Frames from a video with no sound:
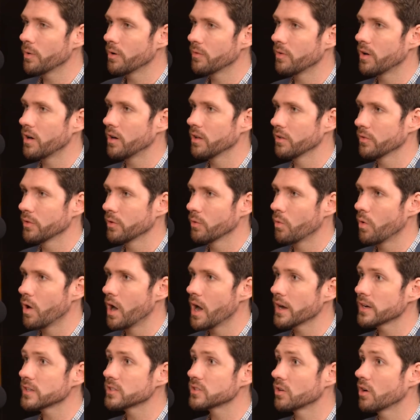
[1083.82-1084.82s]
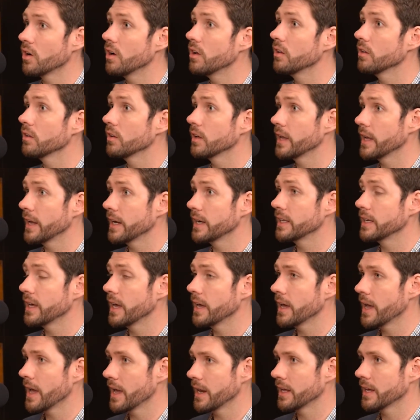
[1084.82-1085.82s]
of all of the walks are all
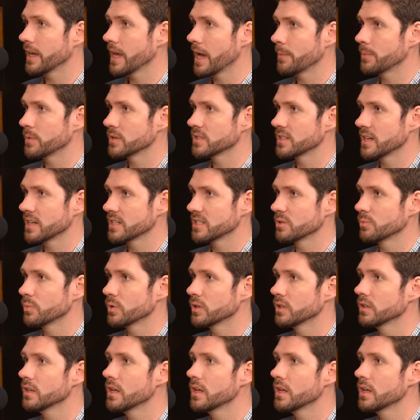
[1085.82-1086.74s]
ADA handicapped accessible.